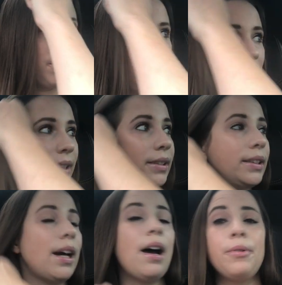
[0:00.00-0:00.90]
but
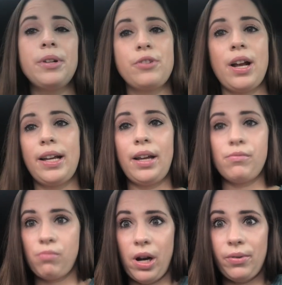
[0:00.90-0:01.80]
I want to try again
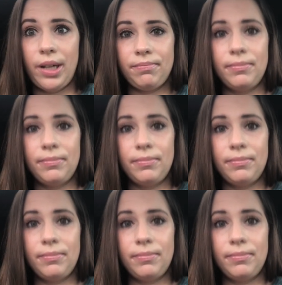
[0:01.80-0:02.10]
right away.